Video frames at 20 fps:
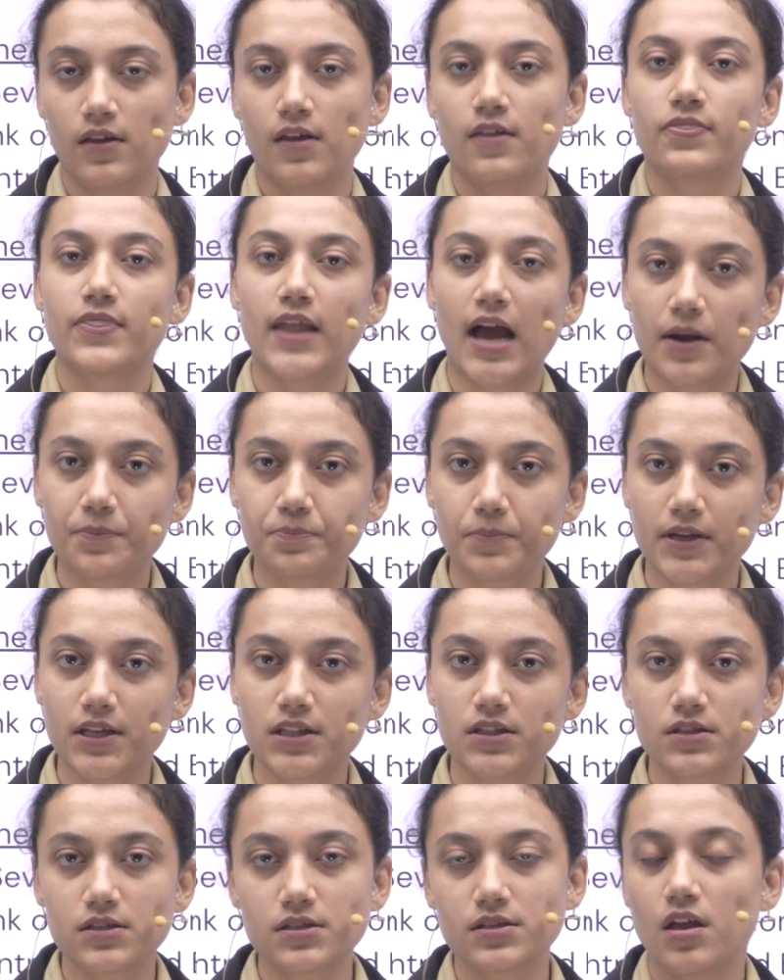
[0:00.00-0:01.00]
that
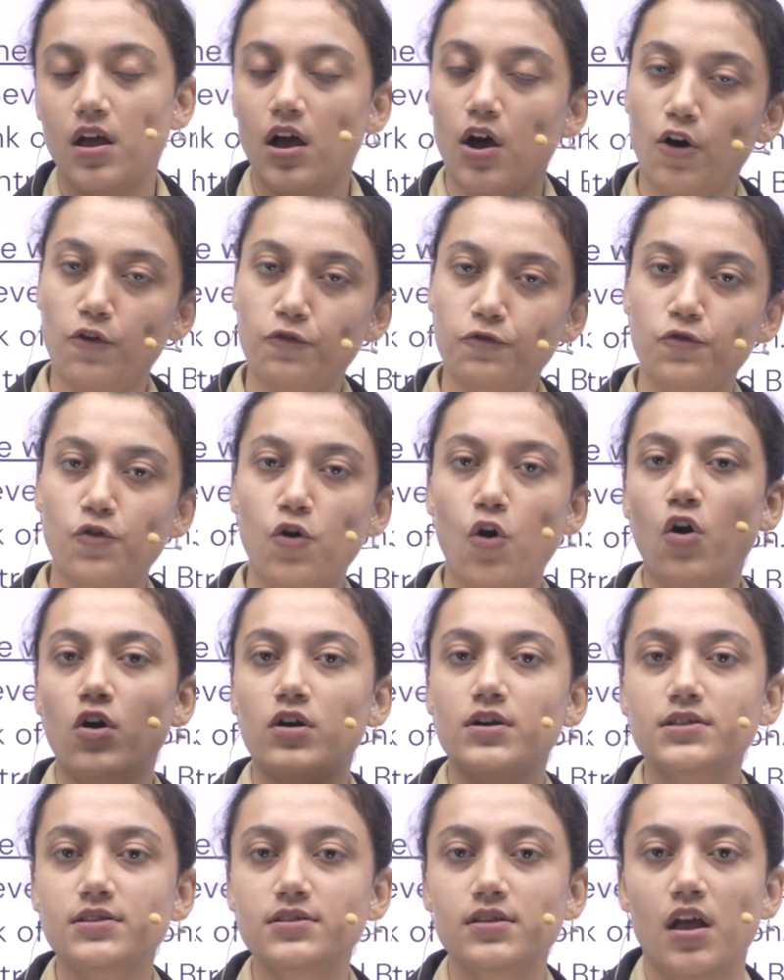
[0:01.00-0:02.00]
means, of
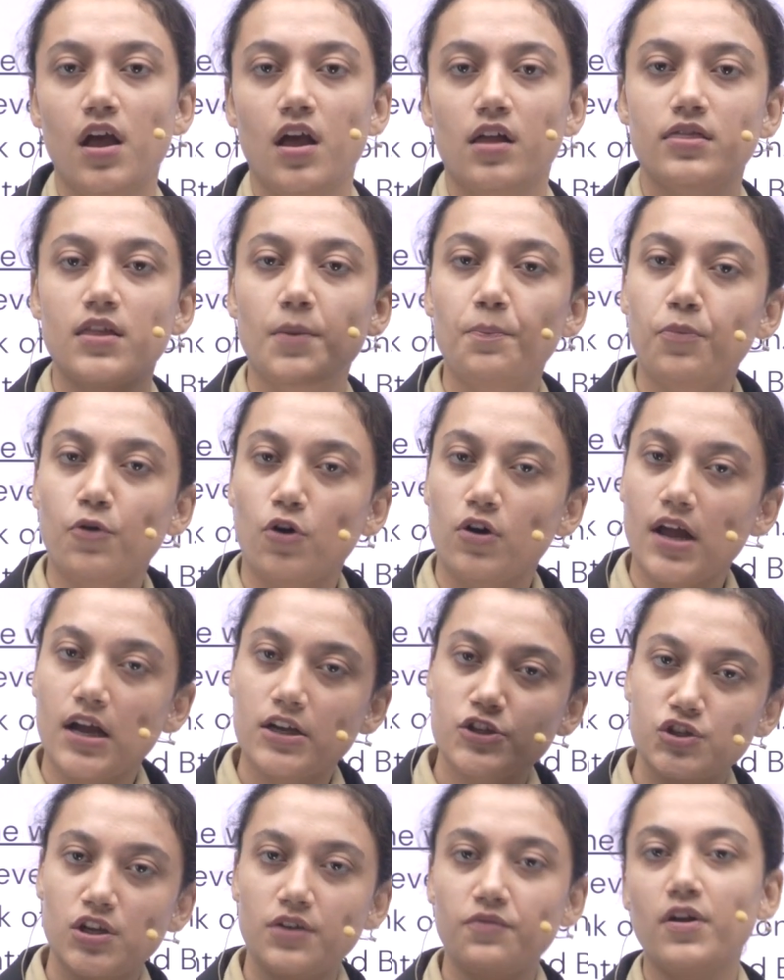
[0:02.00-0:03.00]
course, the
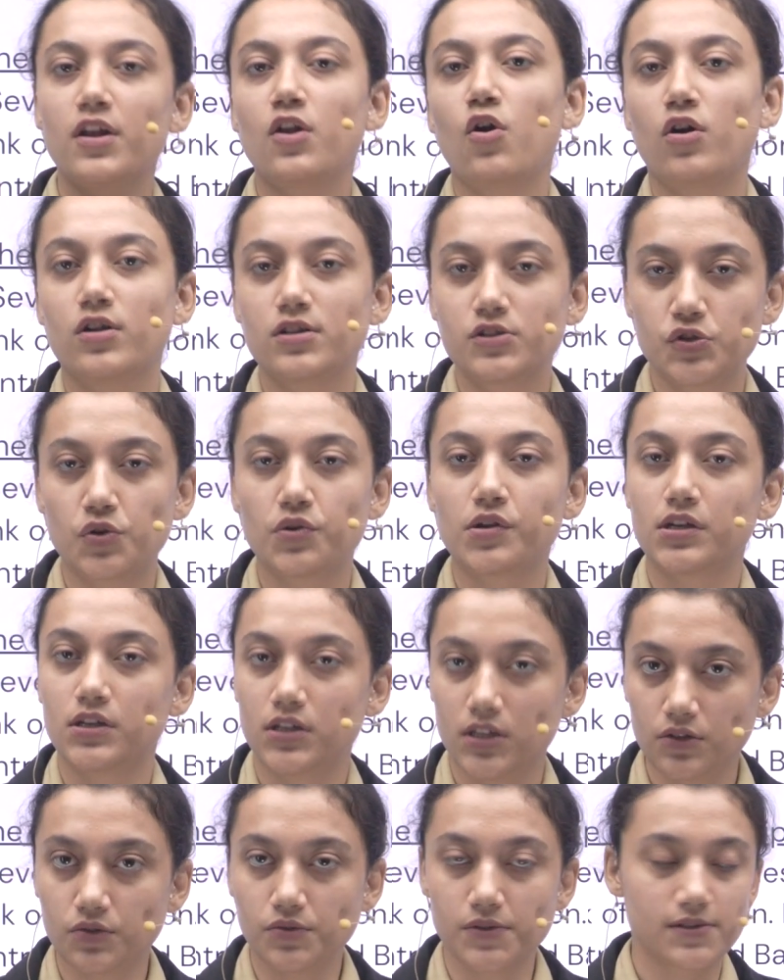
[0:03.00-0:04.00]
production will also
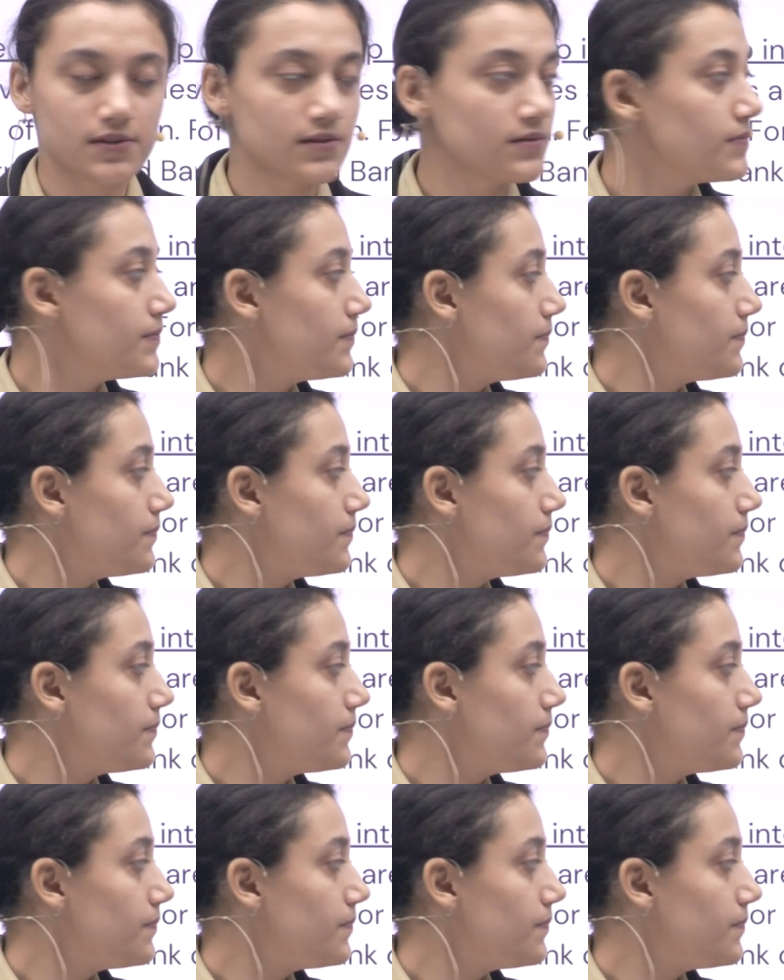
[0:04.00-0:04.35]
reduce.